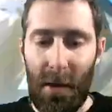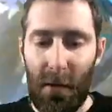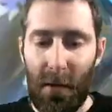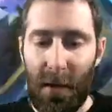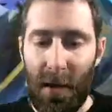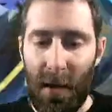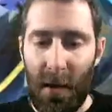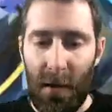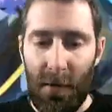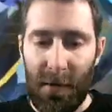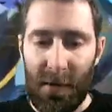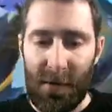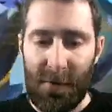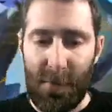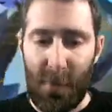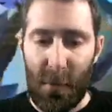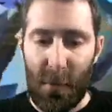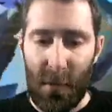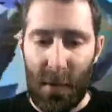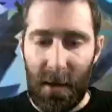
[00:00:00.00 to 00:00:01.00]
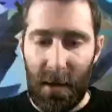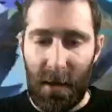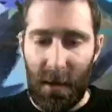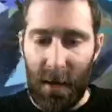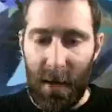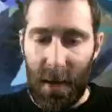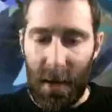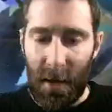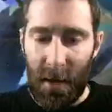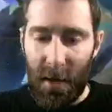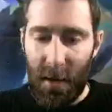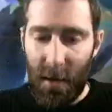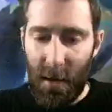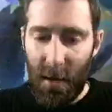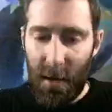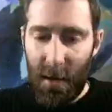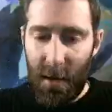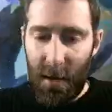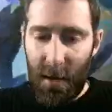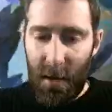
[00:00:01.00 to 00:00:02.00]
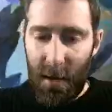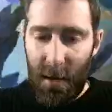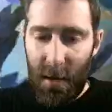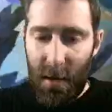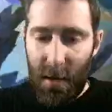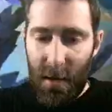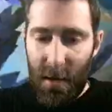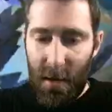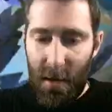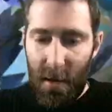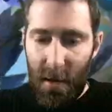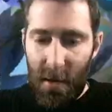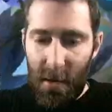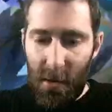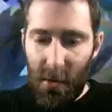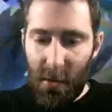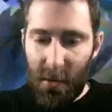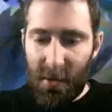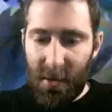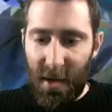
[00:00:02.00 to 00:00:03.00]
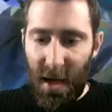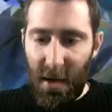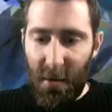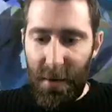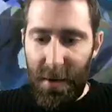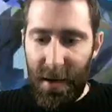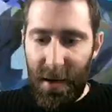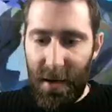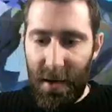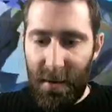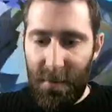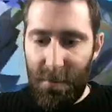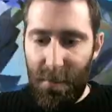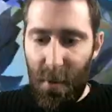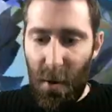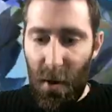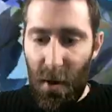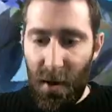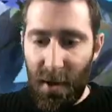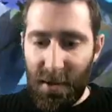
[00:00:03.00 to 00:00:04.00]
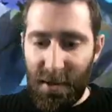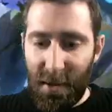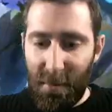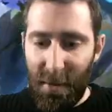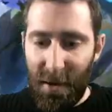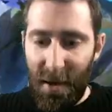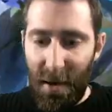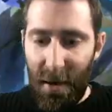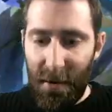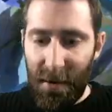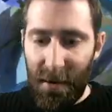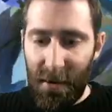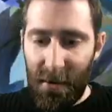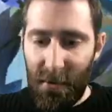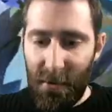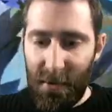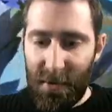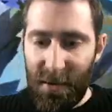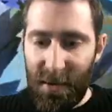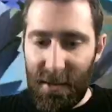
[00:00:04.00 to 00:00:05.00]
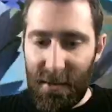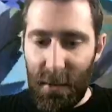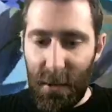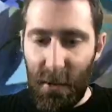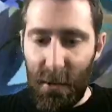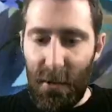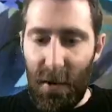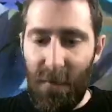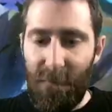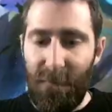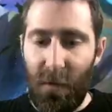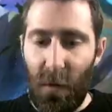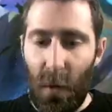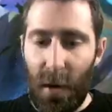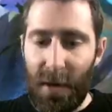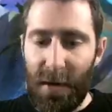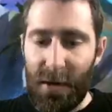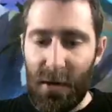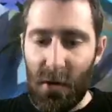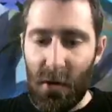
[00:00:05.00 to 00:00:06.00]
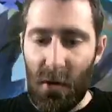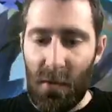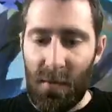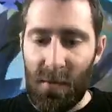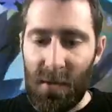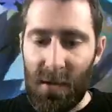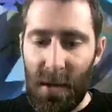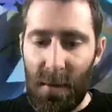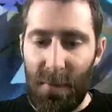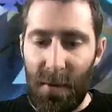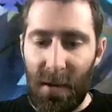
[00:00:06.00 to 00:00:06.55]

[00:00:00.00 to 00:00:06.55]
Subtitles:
are we looking on this board here? Looks like we're possibly going to lose this one, although Void Doom's